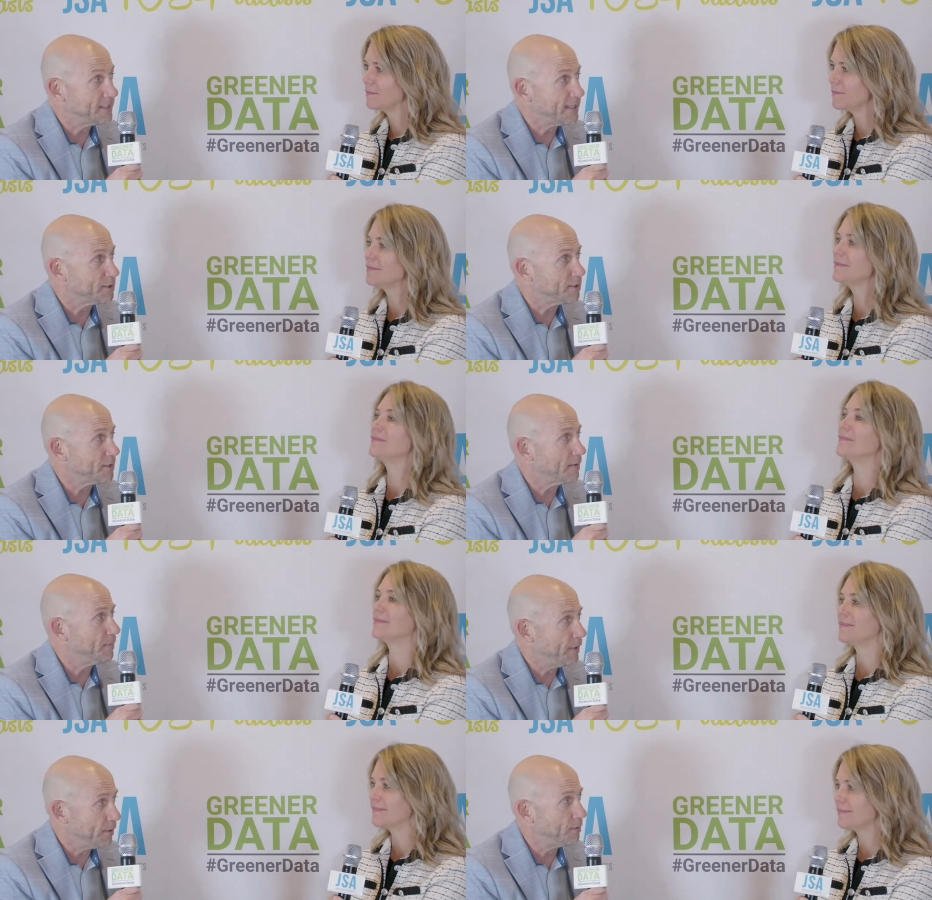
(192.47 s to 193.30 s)
Speaker 1: digital
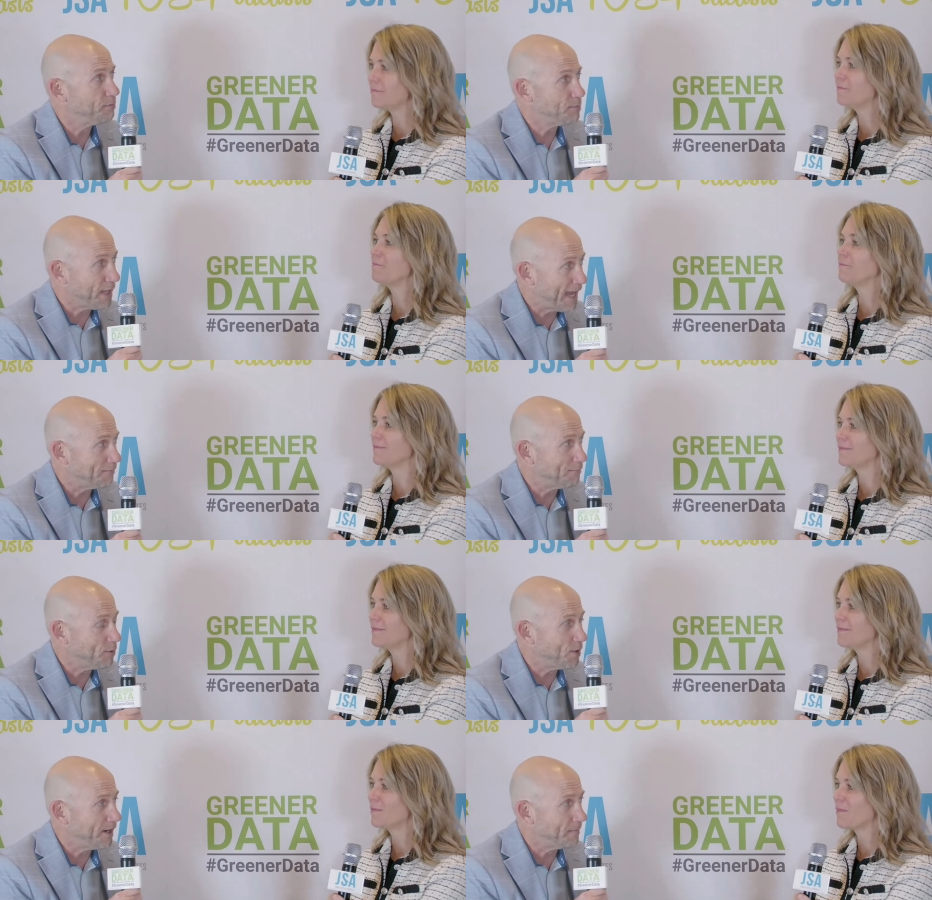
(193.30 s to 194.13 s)
compute
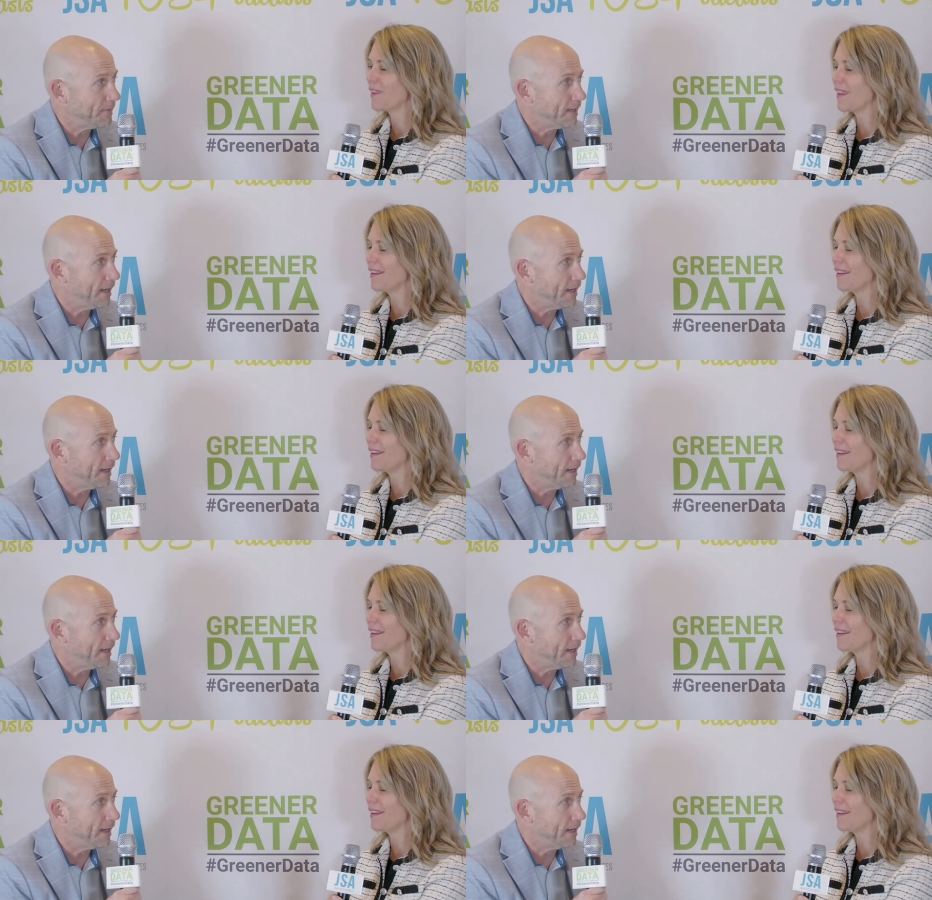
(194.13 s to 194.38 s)
platform.